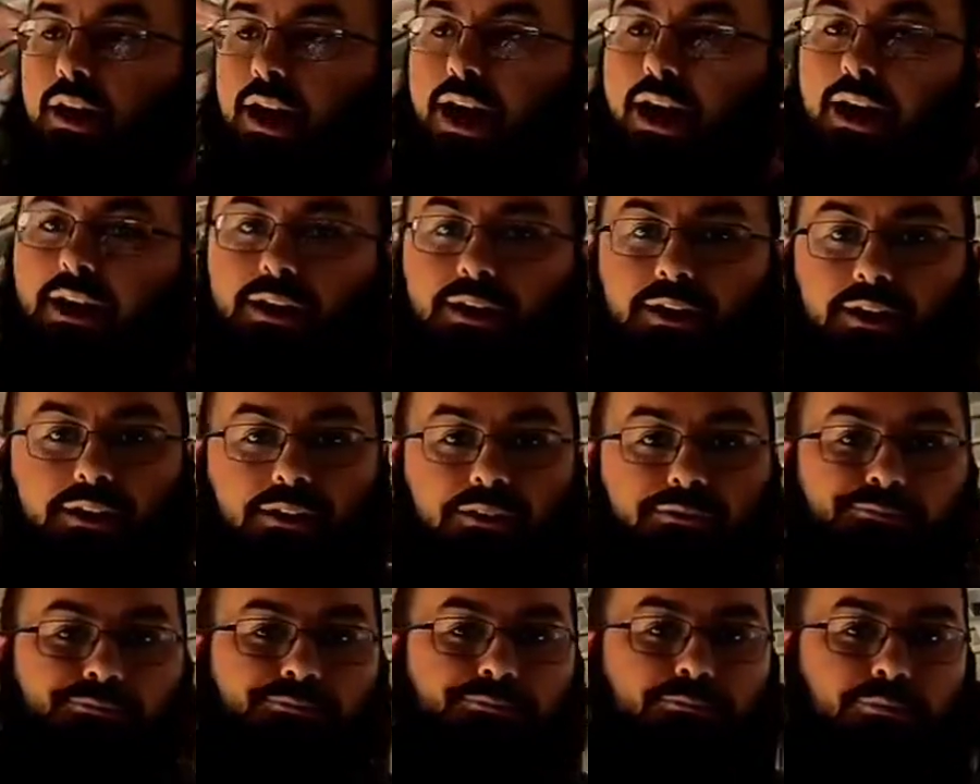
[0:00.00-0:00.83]
add
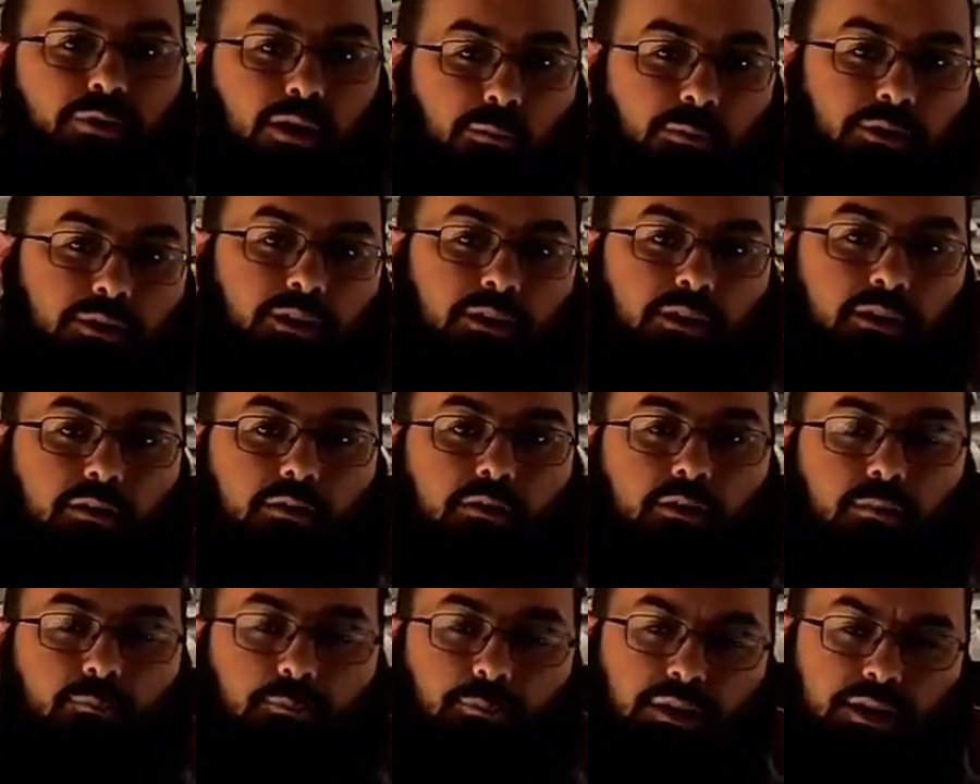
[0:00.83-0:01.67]
in probably like
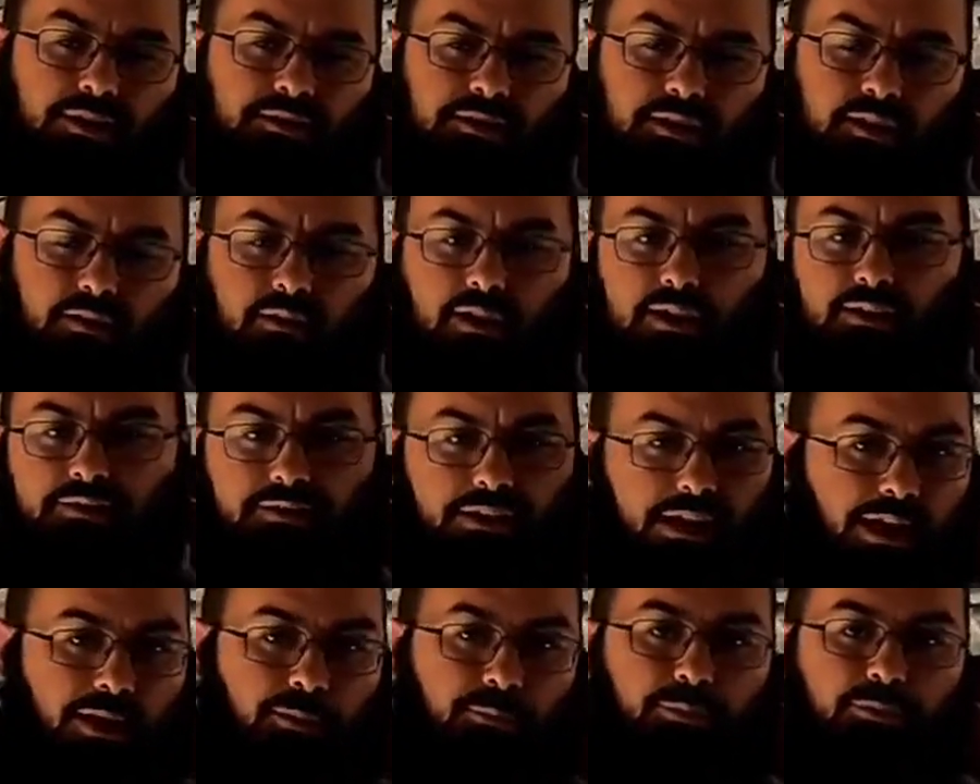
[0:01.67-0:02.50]
a
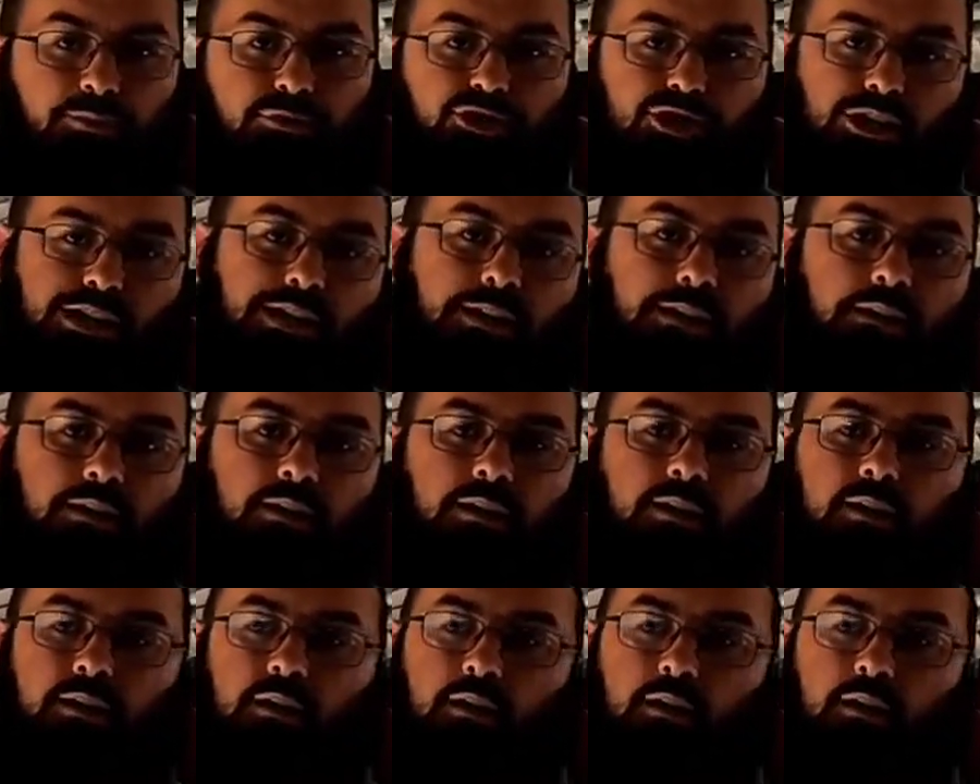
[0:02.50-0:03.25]
plexiglass type sheet.